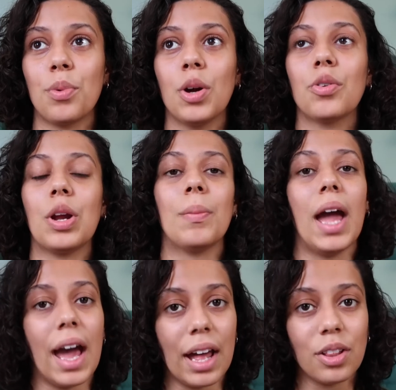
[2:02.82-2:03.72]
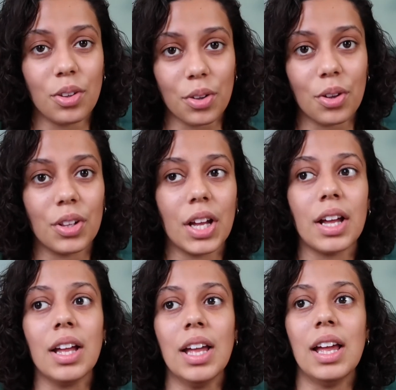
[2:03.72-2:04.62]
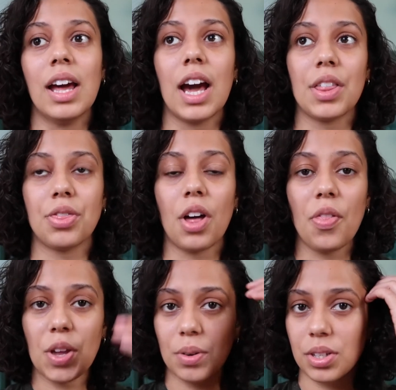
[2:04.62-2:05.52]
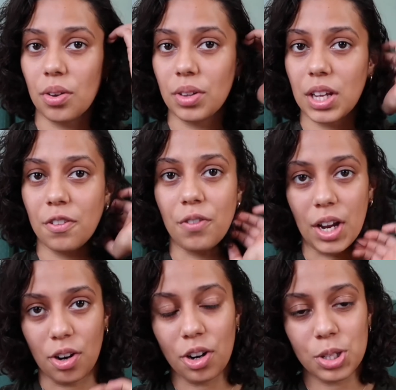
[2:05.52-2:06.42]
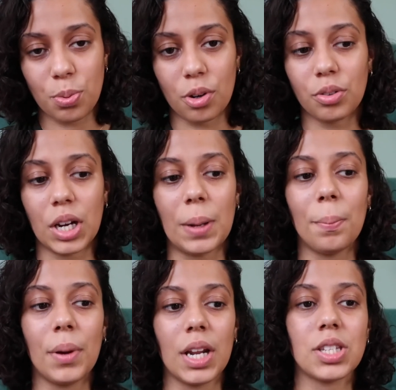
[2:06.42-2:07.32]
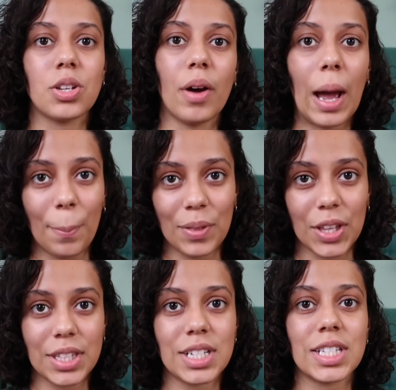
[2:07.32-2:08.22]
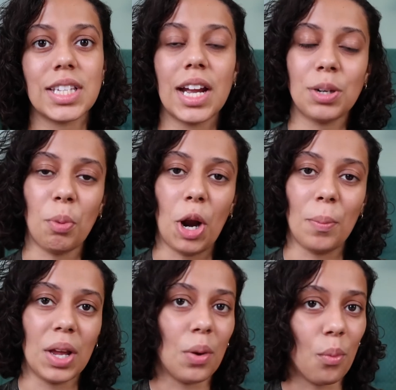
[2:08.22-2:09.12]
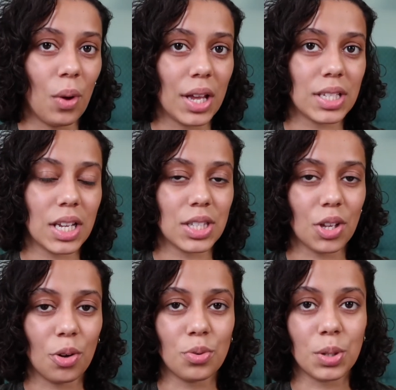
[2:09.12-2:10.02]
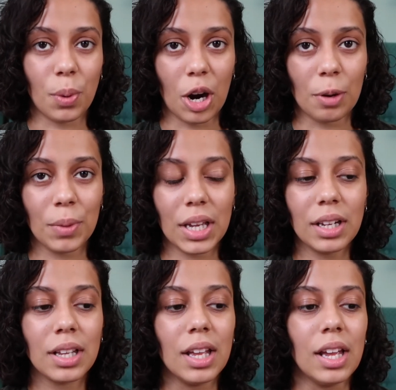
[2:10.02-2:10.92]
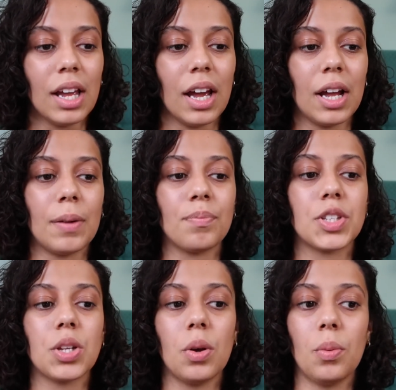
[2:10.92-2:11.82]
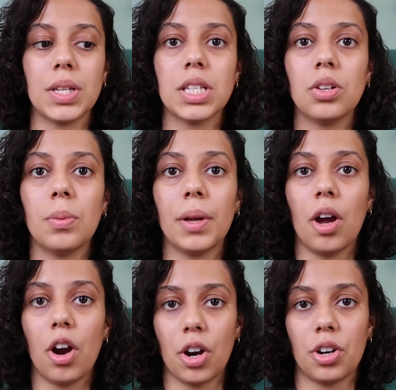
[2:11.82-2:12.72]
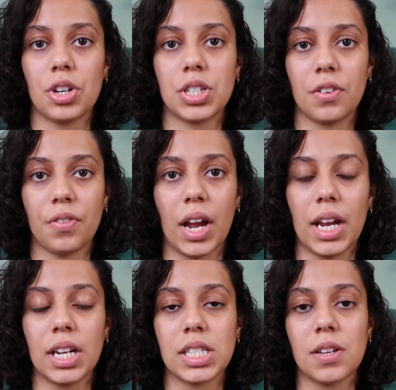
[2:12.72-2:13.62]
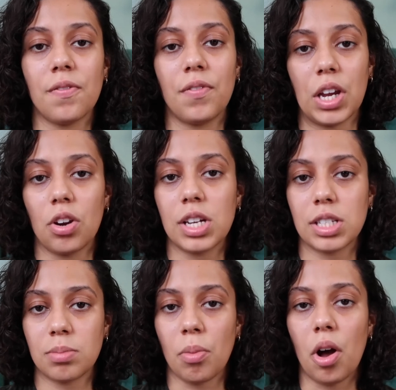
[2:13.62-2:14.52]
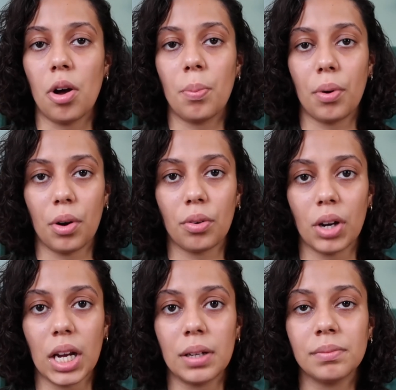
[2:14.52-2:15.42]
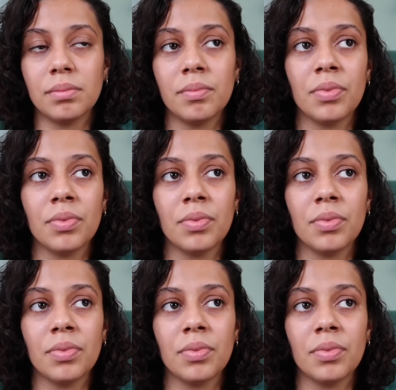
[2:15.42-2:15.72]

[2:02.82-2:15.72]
program at Loyola. I thought there was only a fine arts program, but it so happened that the design department was its own department. So it was a little bit harder to find. It's a very small program.